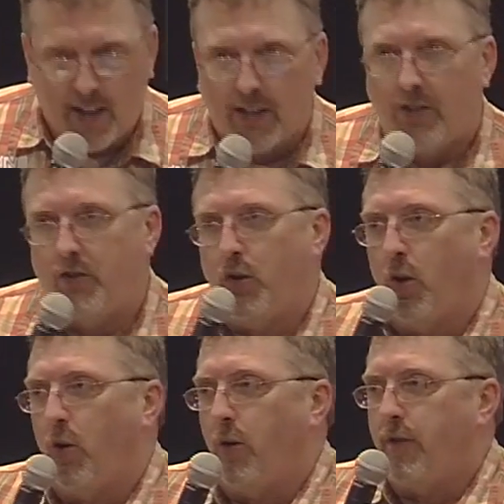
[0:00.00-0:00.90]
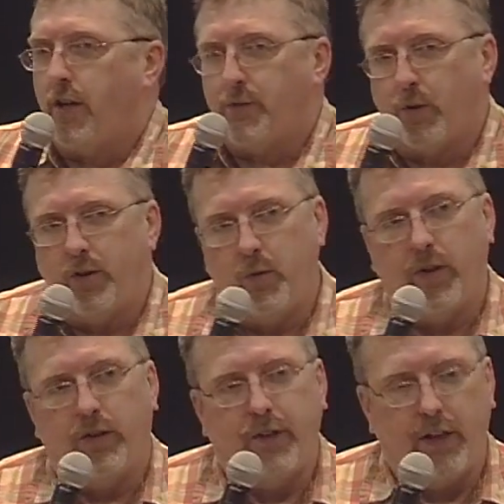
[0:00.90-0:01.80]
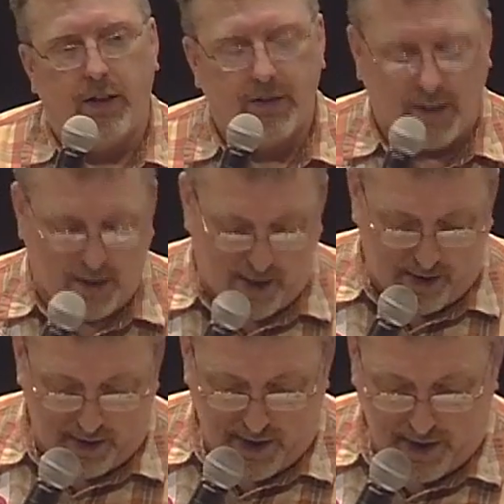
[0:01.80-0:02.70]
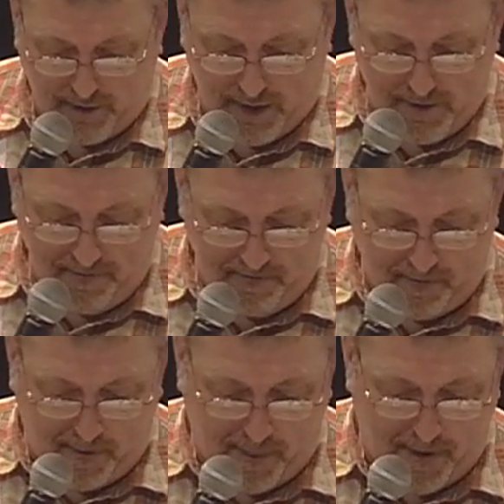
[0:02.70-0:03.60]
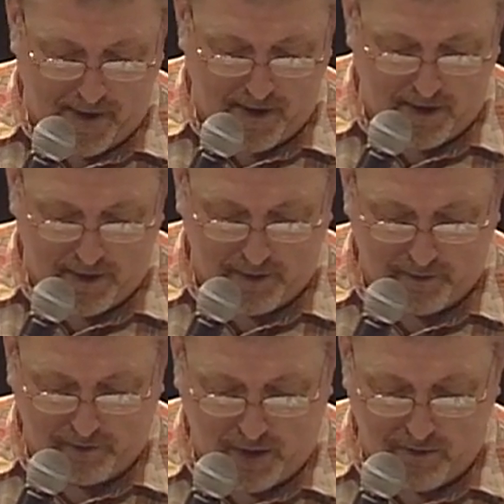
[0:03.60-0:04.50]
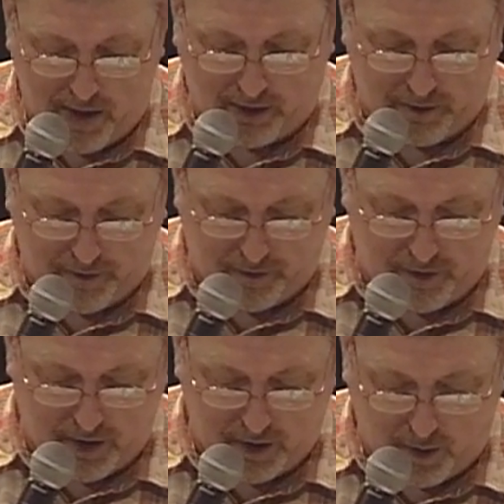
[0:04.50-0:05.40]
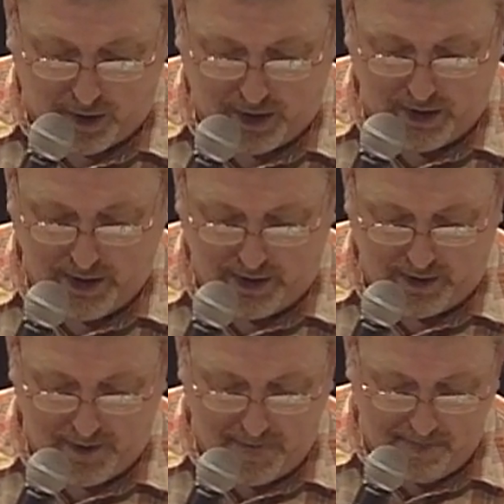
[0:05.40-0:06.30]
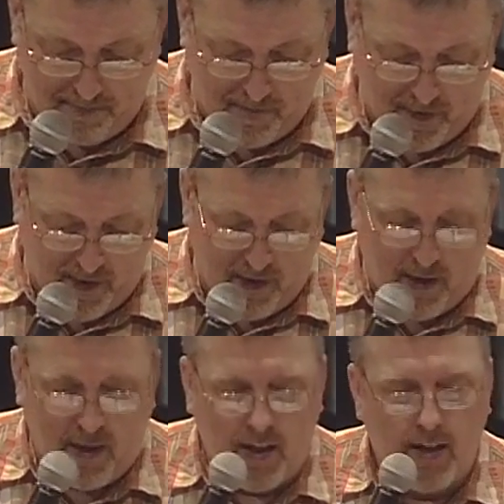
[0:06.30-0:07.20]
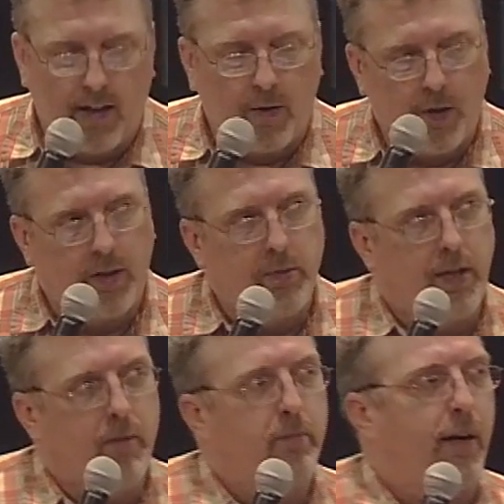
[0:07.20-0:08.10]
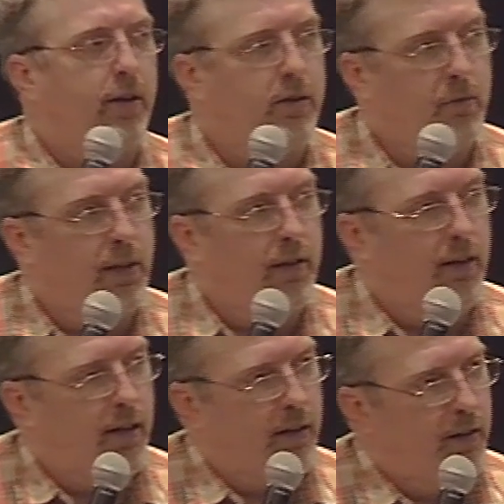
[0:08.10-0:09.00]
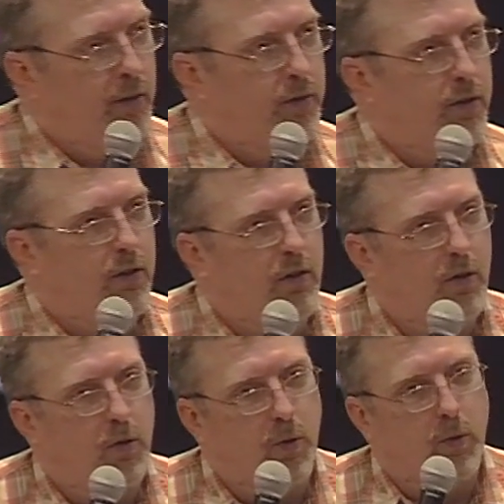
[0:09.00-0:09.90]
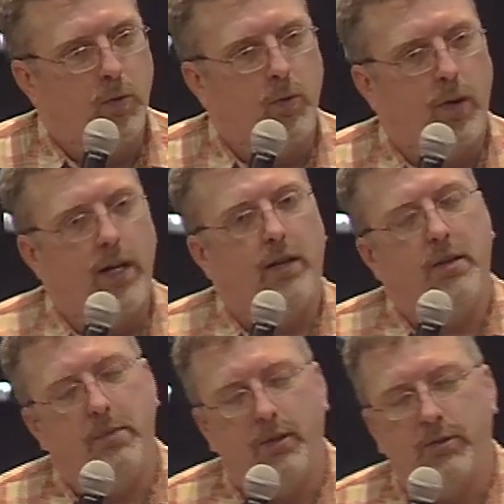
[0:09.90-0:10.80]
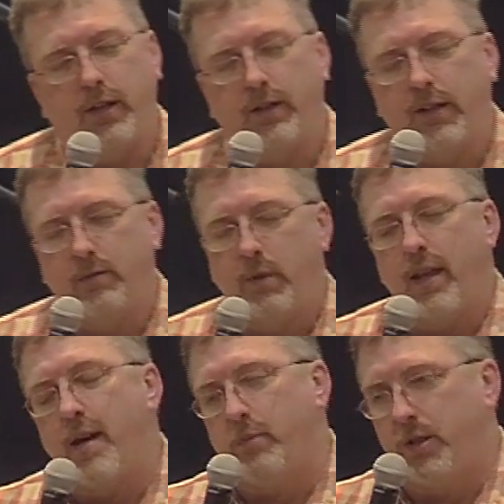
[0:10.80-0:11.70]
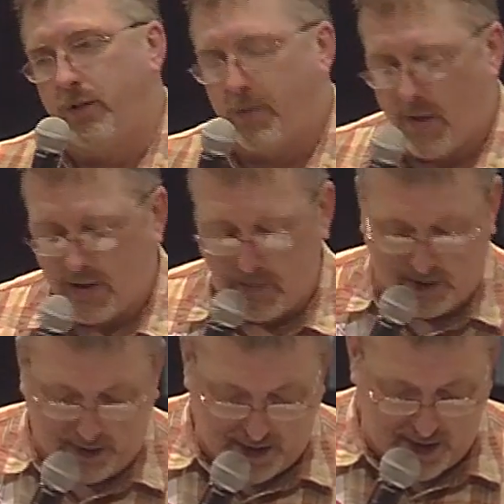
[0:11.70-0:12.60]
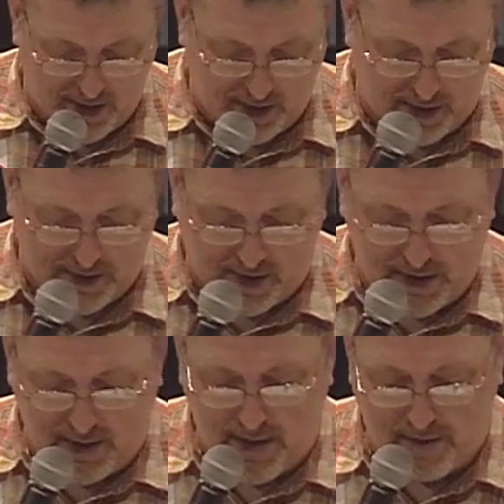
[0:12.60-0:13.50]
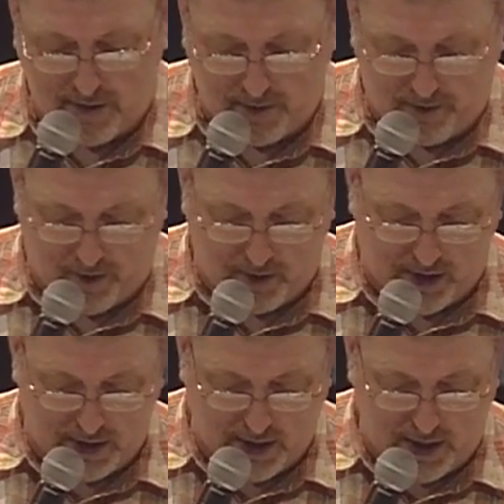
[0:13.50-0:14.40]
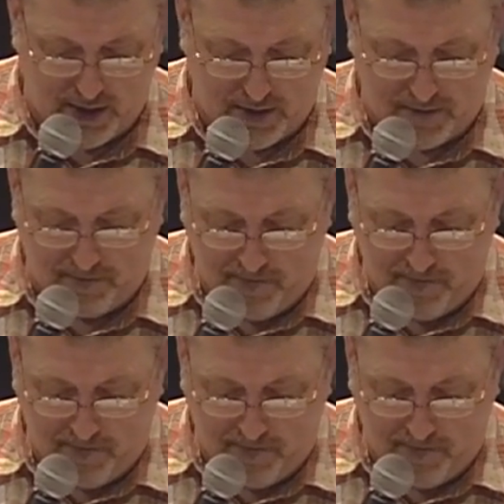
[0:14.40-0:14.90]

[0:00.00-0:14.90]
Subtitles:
So fast forward 12 years, I get out of the Navy, come back to Oregon here, and it quickly became apparent to me that there was no way that anybody was going to give me that much responsibility again unless I did have some formal education.